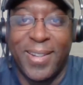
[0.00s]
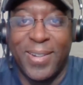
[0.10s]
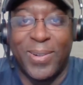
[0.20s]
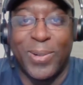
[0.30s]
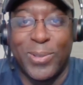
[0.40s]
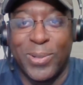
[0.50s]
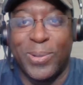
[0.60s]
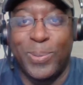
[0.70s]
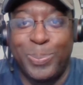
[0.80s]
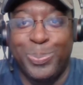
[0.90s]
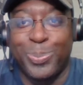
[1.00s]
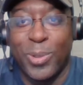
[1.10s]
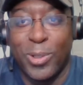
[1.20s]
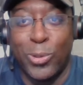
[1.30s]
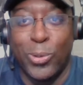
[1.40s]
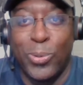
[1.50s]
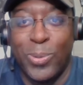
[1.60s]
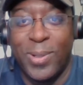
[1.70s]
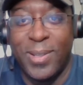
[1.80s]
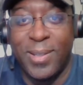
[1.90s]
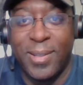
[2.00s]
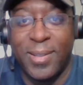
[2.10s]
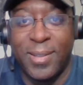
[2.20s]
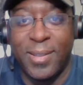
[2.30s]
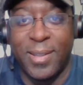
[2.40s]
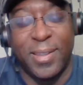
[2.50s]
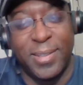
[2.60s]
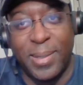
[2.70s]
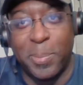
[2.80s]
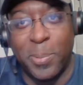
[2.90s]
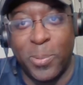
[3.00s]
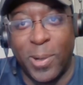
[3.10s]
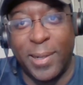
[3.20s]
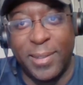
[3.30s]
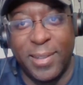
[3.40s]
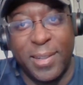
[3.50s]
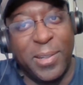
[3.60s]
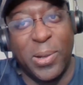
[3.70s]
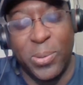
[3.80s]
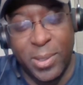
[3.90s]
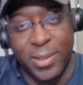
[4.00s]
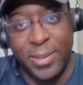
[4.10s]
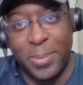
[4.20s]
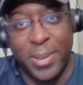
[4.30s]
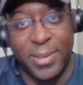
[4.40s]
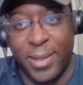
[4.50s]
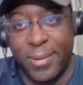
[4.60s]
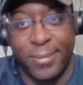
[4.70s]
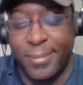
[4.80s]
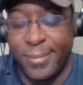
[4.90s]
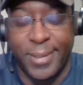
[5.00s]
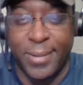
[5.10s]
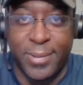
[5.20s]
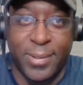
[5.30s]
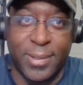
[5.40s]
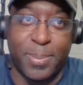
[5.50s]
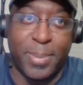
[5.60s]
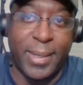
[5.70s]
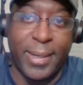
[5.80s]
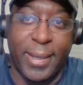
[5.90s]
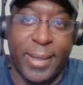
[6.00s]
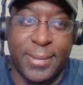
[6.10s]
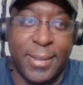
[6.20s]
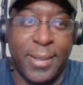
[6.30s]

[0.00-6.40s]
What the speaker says: Arsenal 2, the other team 1, and you know who the other team is. I don't have to explain that.